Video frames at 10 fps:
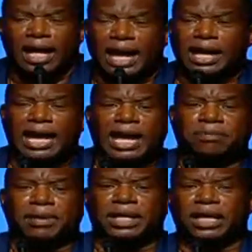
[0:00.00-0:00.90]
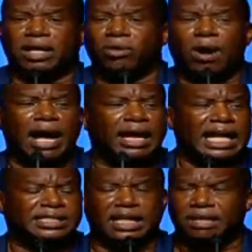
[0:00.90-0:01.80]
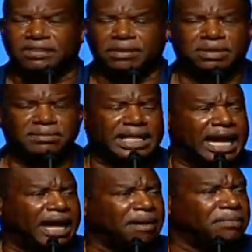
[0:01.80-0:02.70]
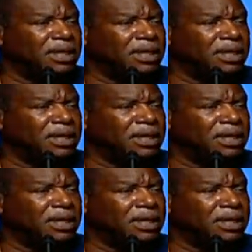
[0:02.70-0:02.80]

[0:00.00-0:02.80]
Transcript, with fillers: I ain't, I ain't been here in a while. I saved up some time.